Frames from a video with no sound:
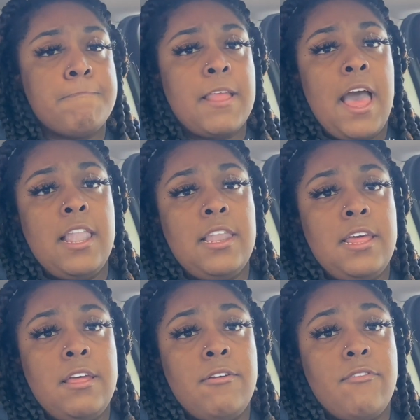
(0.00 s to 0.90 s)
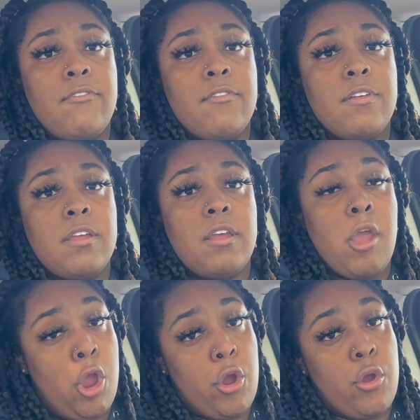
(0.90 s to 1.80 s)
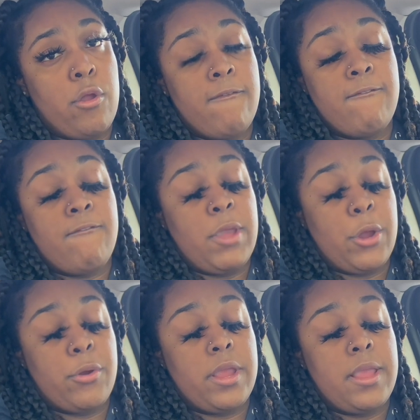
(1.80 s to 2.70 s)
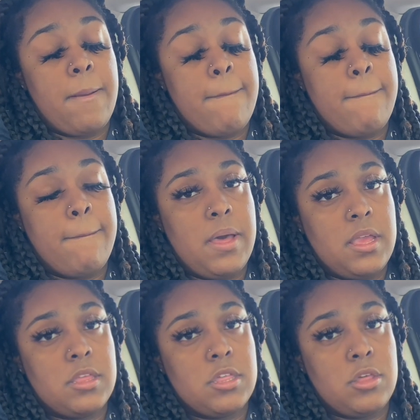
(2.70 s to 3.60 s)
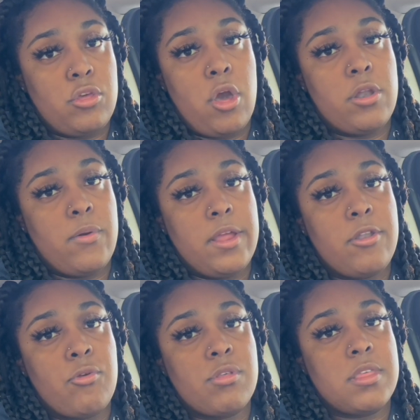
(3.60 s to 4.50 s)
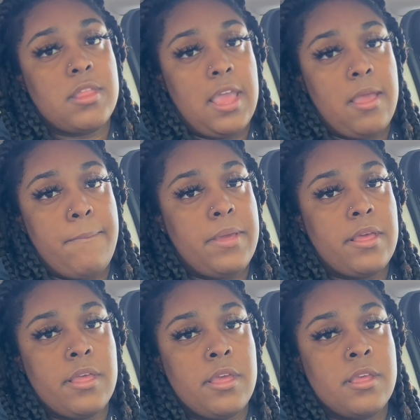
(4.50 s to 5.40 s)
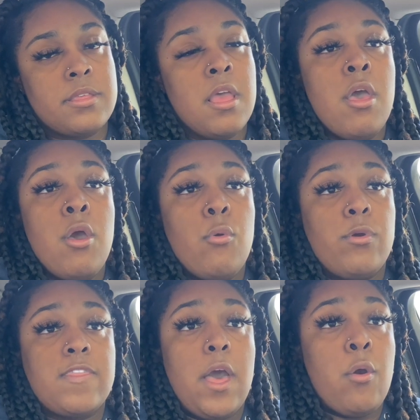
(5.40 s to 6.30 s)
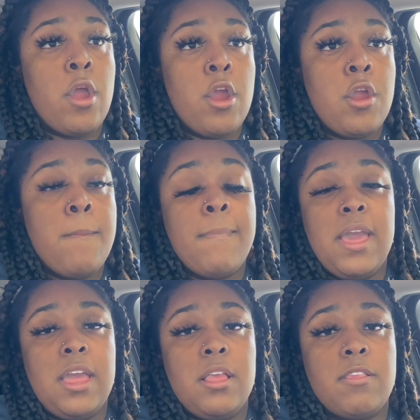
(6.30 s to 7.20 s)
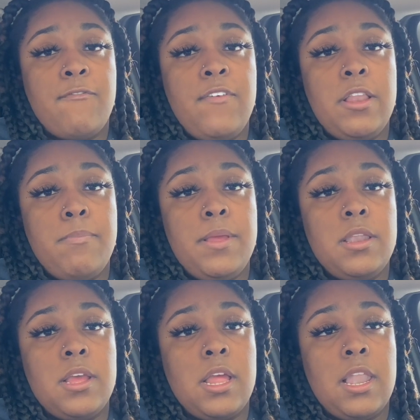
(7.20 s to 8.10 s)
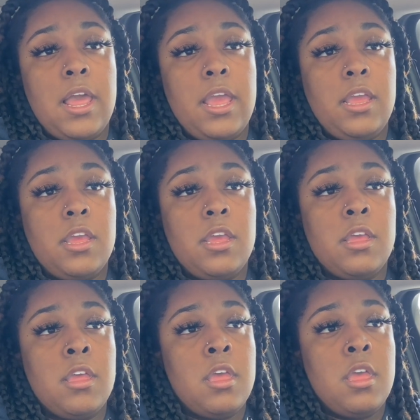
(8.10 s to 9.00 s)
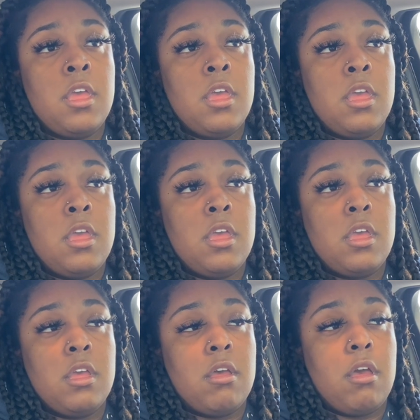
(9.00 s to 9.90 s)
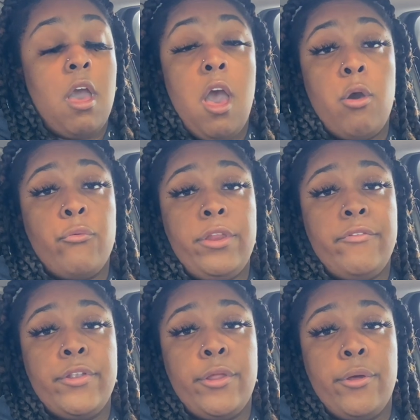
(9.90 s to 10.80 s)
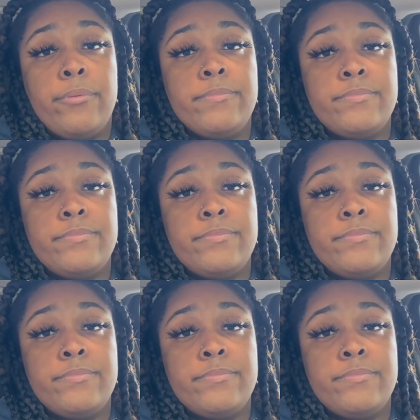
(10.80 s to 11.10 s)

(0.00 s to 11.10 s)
I love her very much. Y'all don't understand, because without her, my hands and feet would be looking like, I don't even know.